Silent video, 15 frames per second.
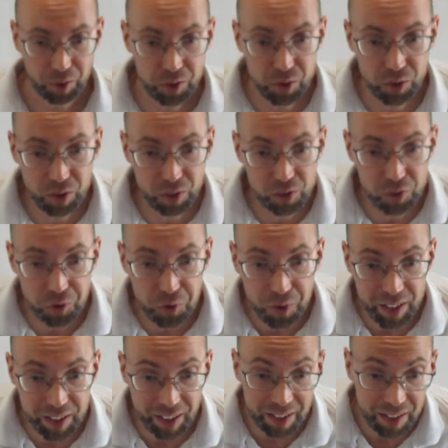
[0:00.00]
You could do
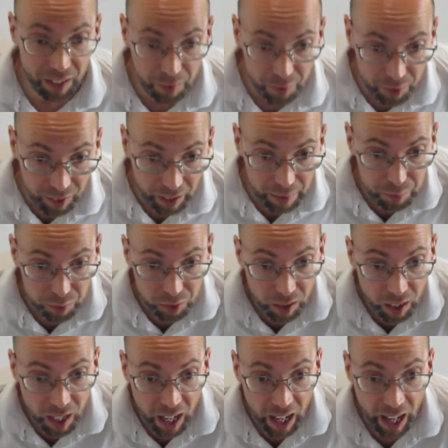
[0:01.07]
it another
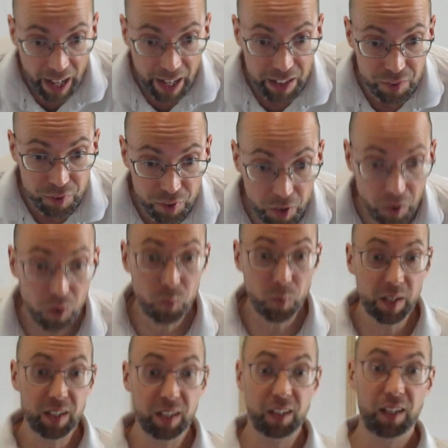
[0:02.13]
level and say, oh,
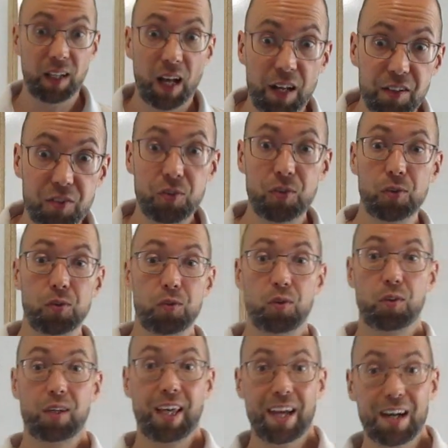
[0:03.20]
well, to
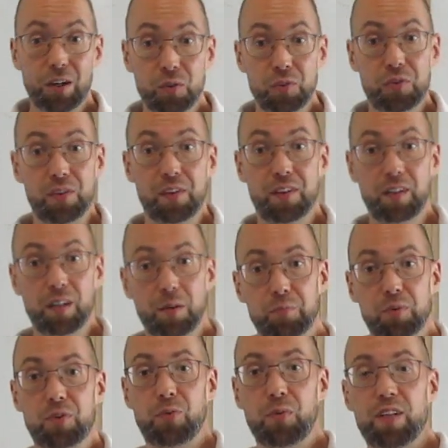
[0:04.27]
count the
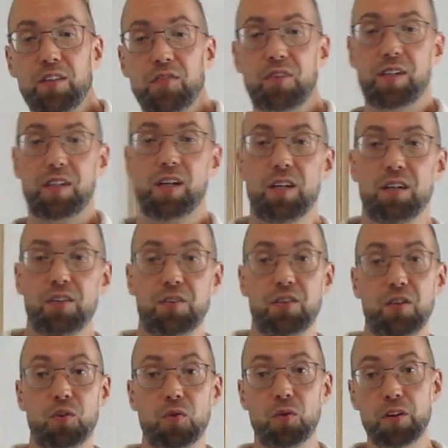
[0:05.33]
number of ways to color the
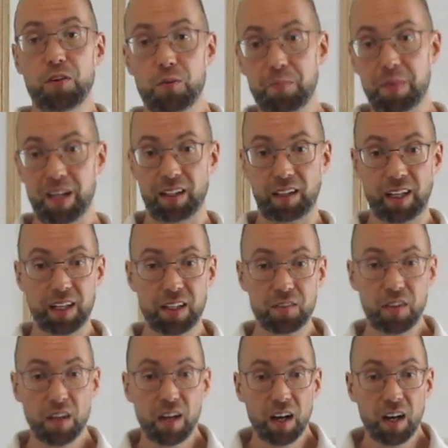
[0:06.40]
North Mainland,